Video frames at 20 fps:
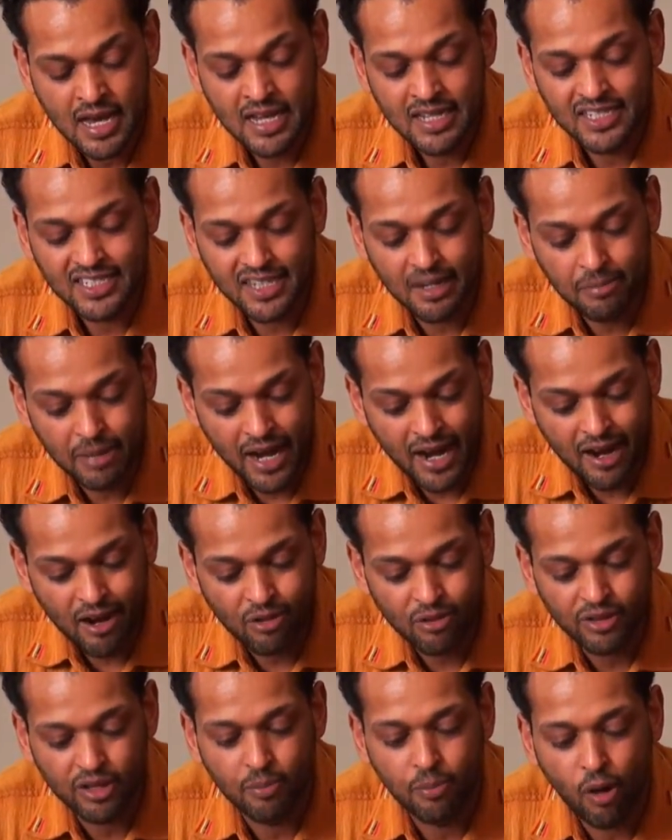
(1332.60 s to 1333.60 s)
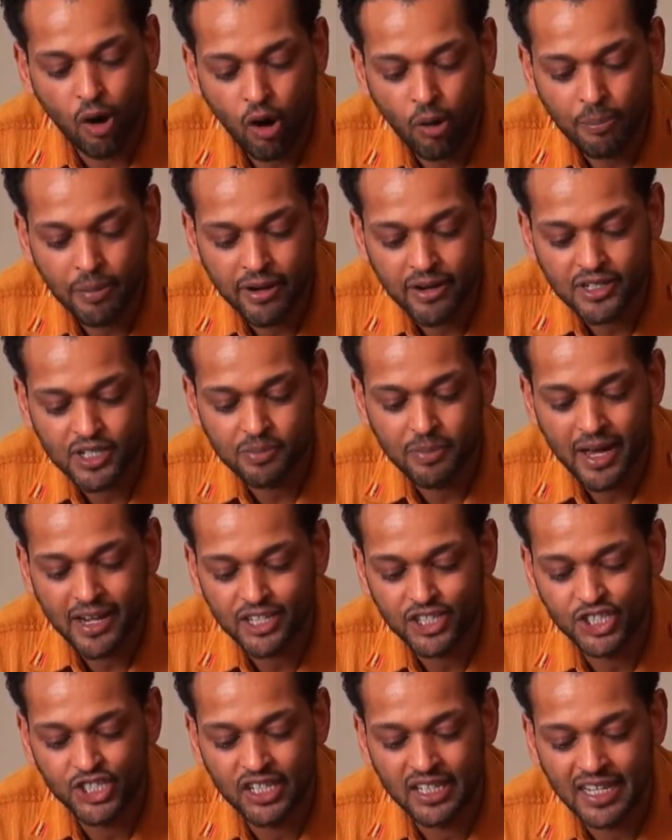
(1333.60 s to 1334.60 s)
Somehow, the pallbearers
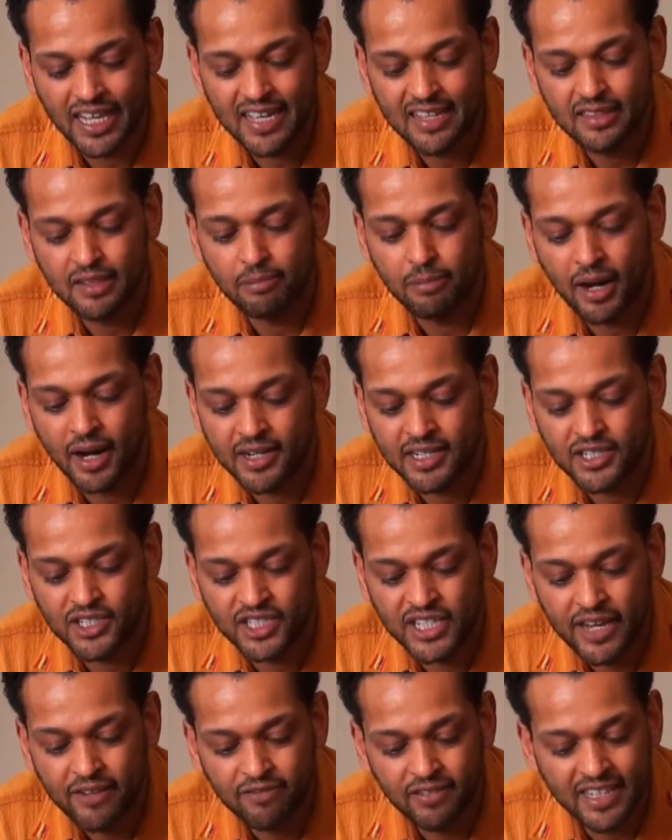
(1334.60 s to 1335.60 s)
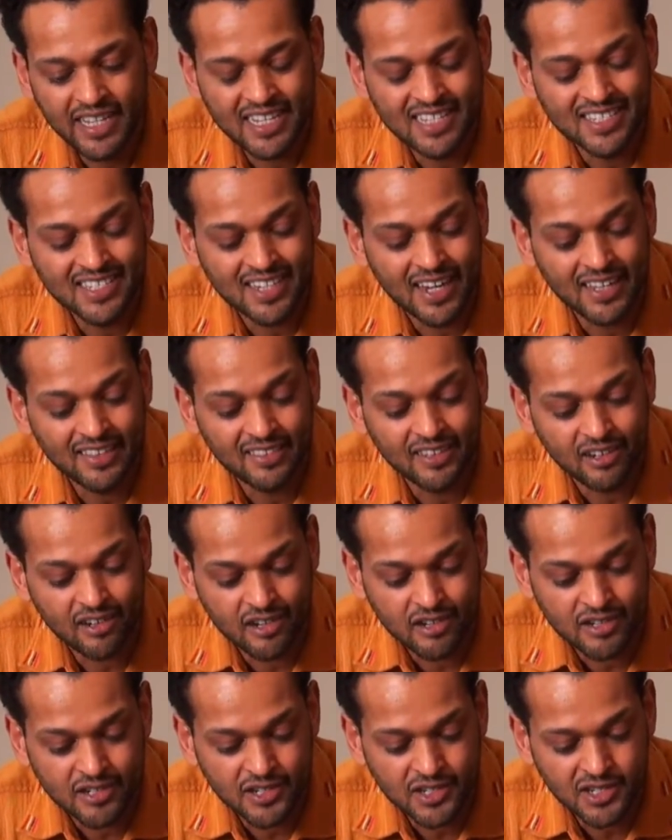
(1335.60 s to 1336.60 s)
managed to land the body safely inside the
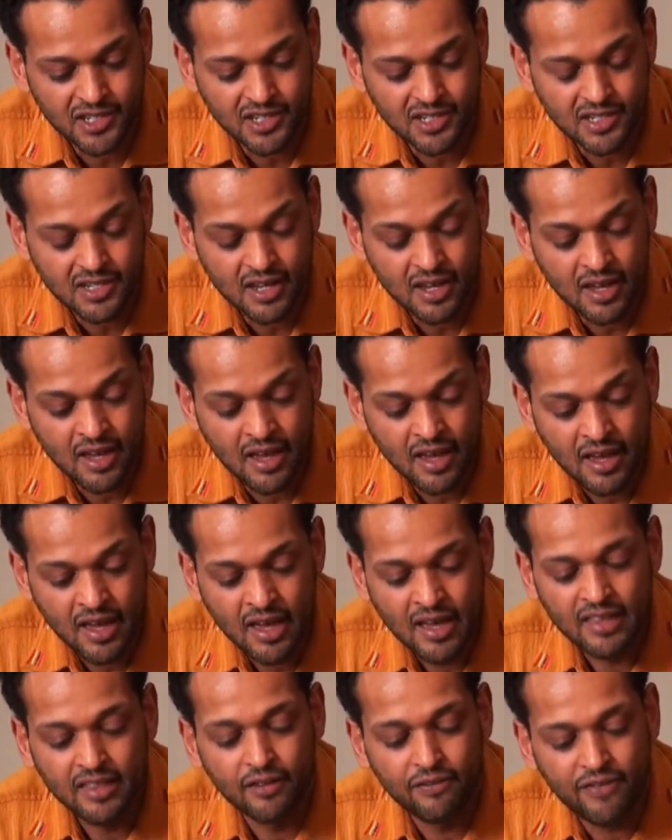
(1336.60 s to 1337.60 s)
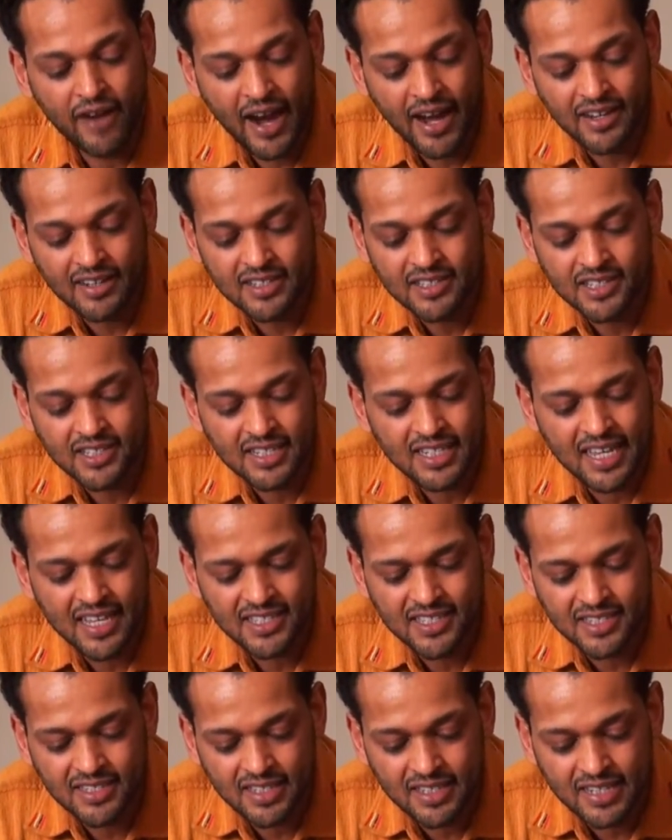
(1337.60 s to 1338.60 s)
hearse. The violence
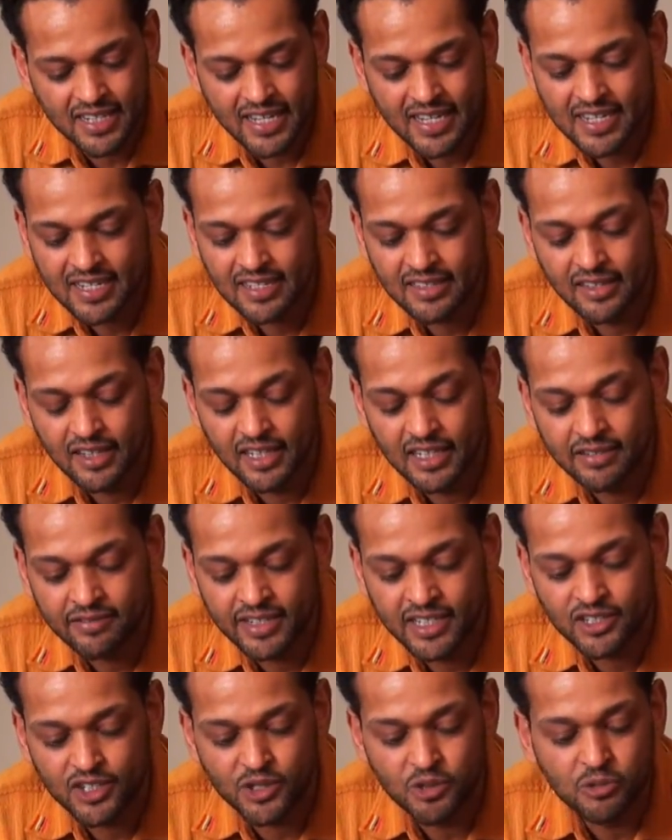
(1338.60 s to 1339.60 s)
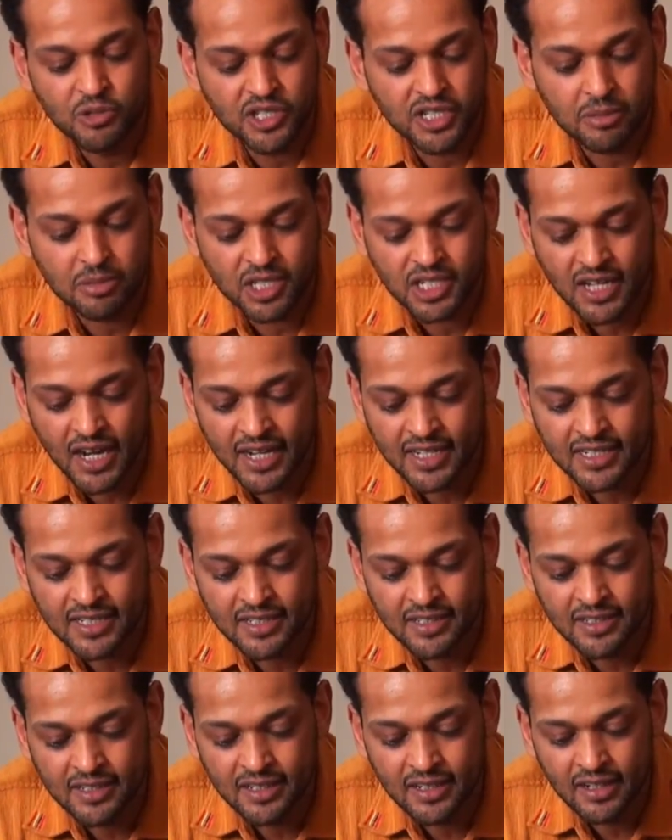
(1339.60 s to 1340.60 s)
against the dead and the living soon subsided,
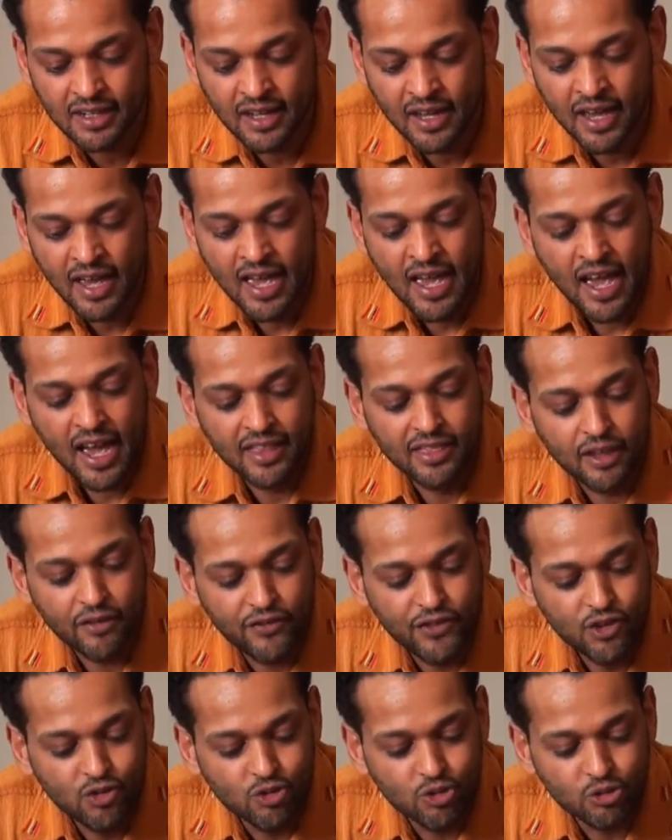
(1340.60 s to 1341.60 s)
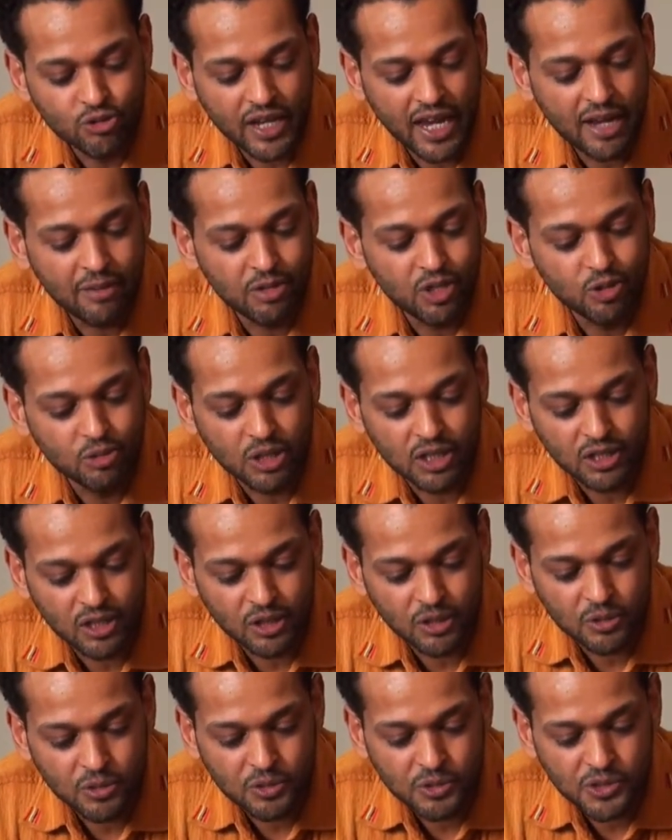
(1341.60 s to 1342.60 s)
and the funeral came to a
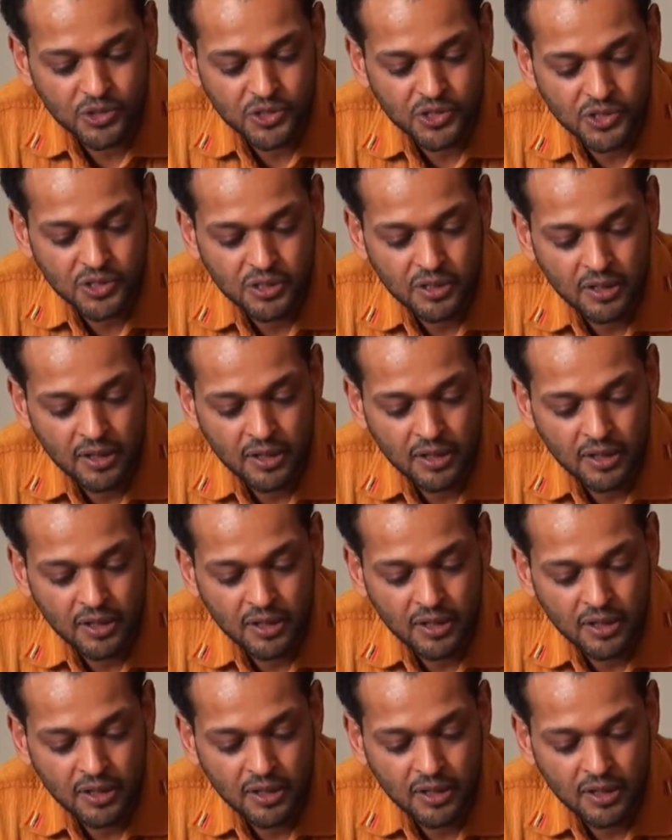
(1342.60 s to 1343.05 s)
close.